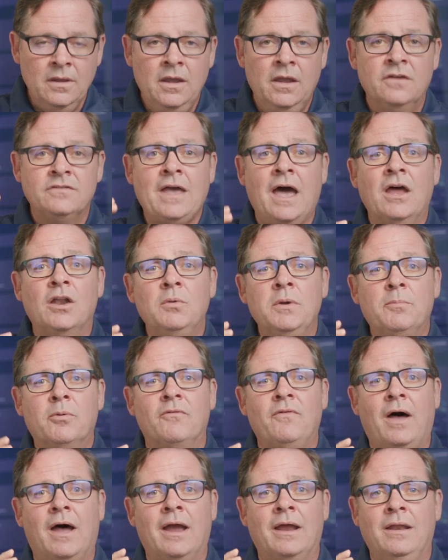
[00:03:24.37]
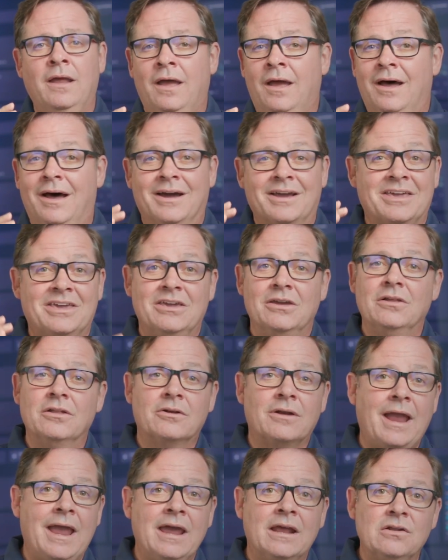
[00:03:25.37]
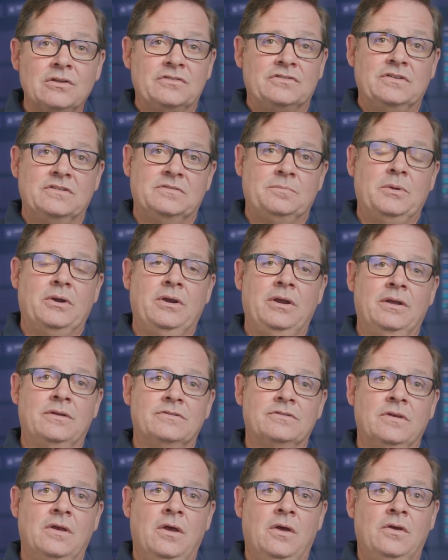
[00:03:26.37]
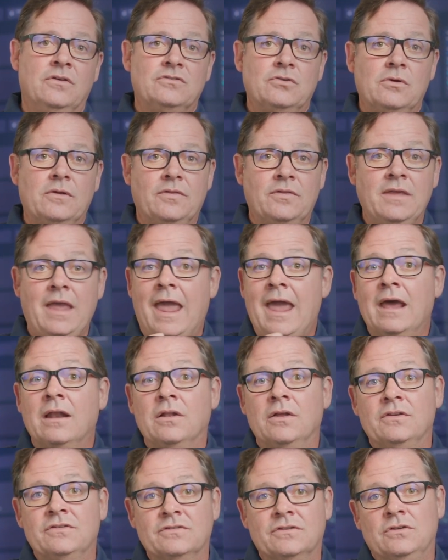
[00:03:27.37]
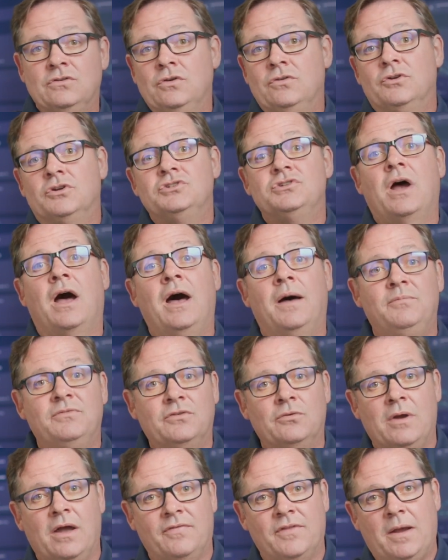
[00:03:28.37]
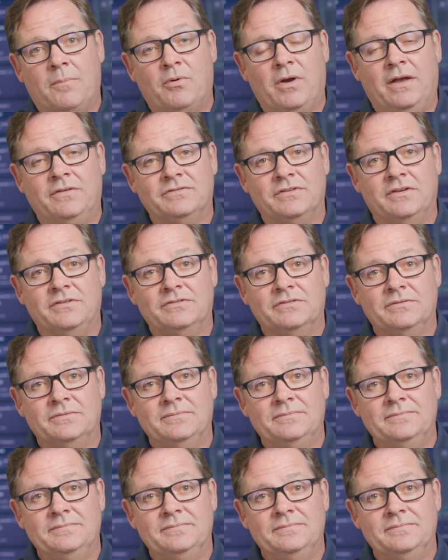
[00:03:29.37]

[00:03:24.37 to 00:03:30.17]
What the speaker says: is how do we provide a killer analyst experience so that the analysts can do their jobs throughout that process?